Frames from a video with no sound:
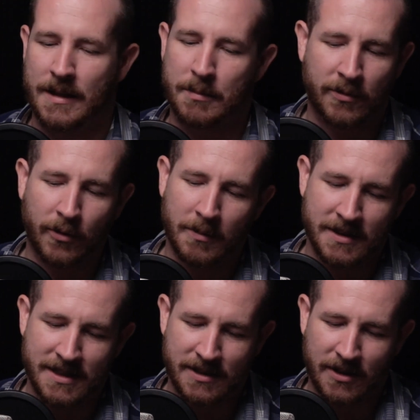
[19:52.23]
The
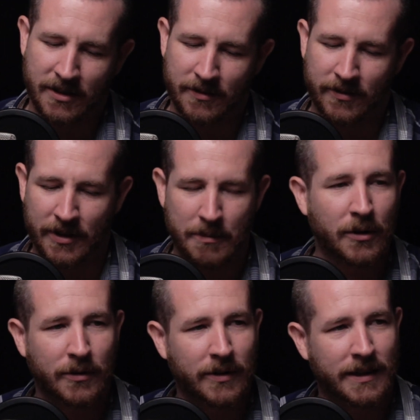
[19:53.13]
performances aren't very
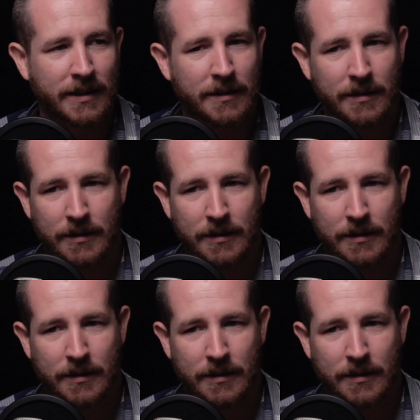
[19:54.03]
motivated.